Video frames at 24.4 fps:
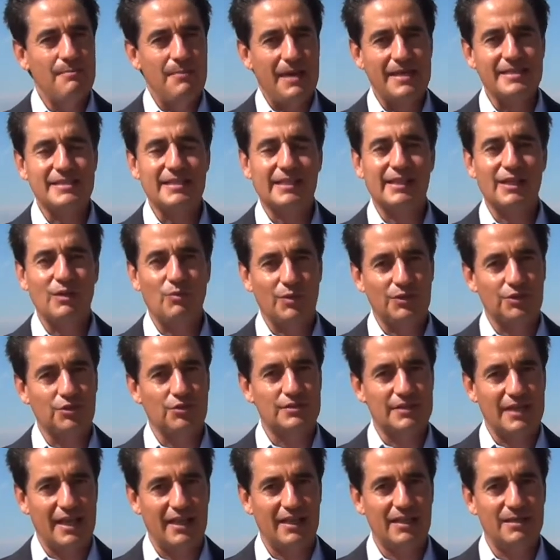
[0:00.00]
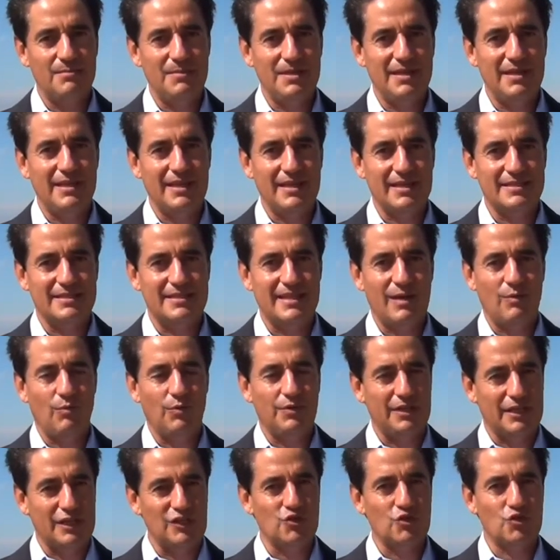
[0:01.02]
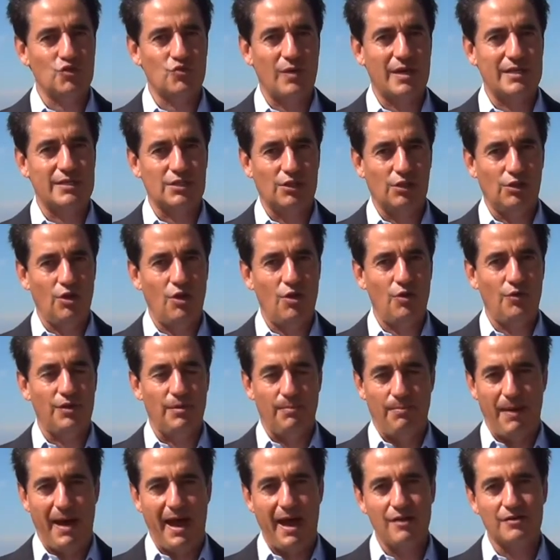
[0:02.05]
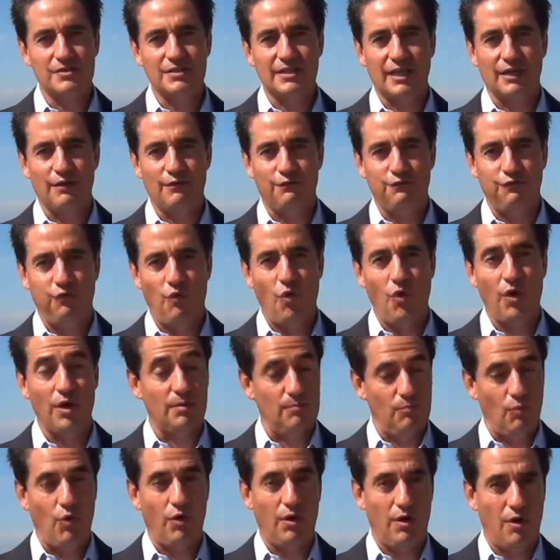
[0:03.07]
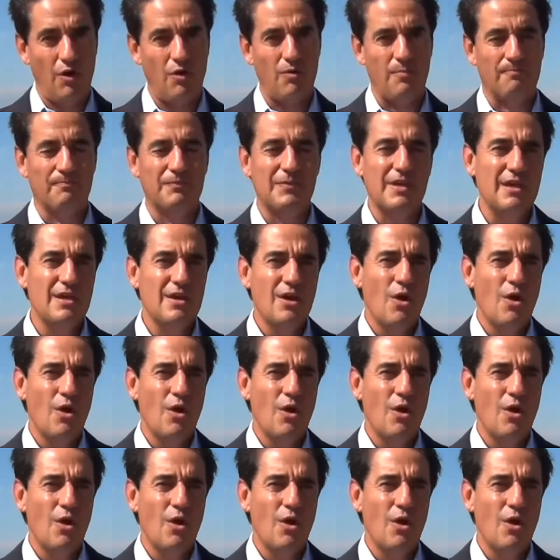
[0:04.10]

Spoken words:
Basically, what they're telling me is that with interest rates low, the buyers can afford more home.